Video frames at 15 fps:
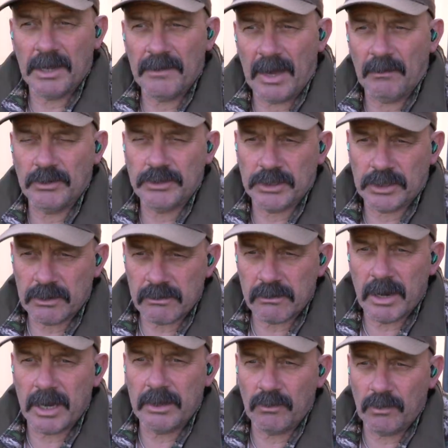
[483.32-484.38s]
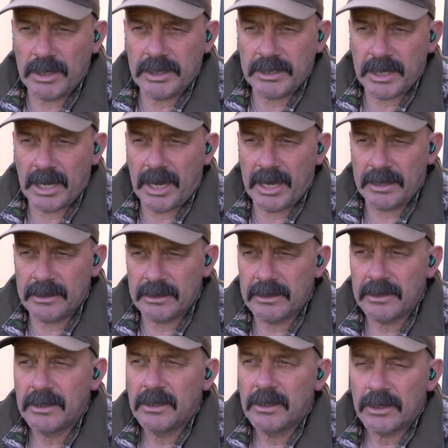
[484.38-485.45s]
that was a great weekend,
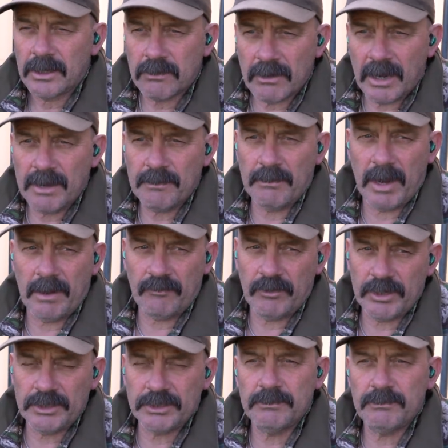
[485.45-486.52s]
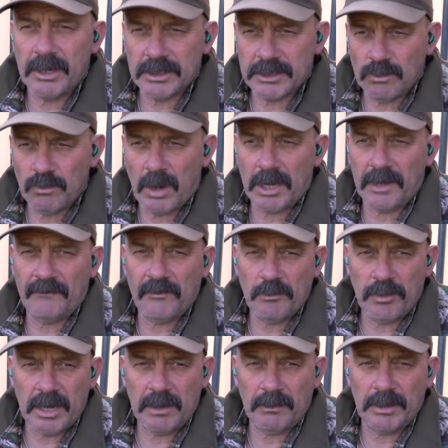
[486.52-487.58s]
great memories, met some wonderful
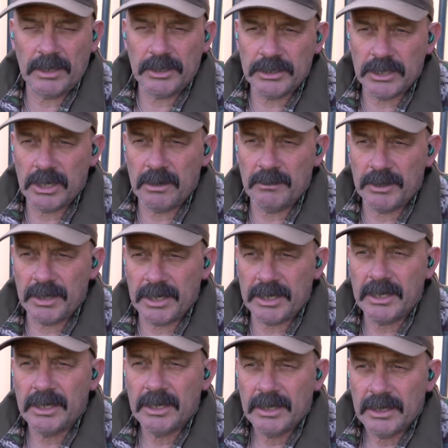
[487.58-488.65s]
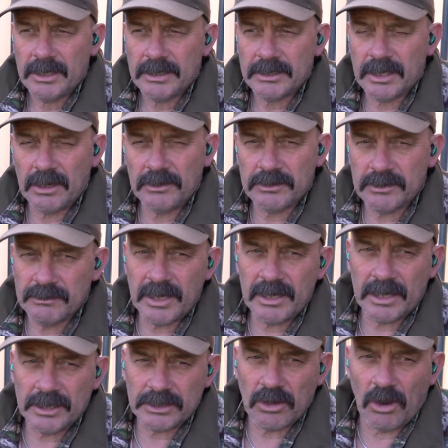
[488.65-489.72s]
people in Germany. So to me,
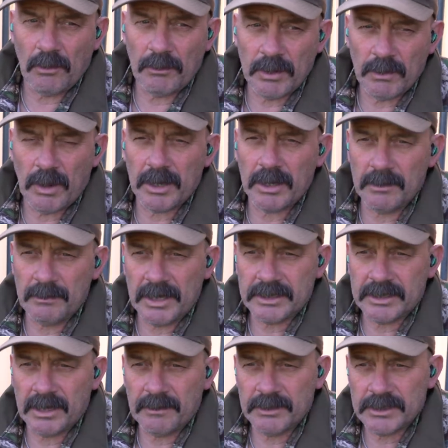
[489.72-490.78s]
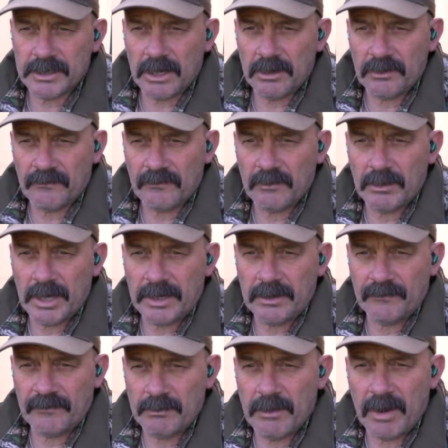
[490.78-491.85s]
that's got to be one of the best episodes for me,
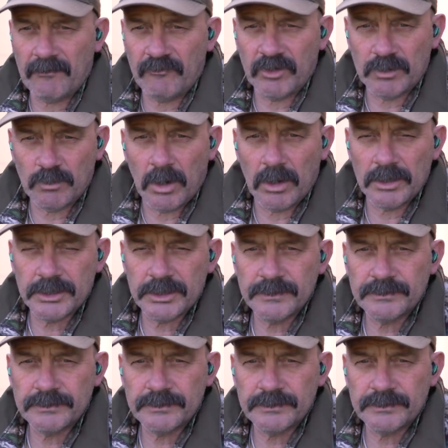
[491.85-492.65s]
for memory-wise.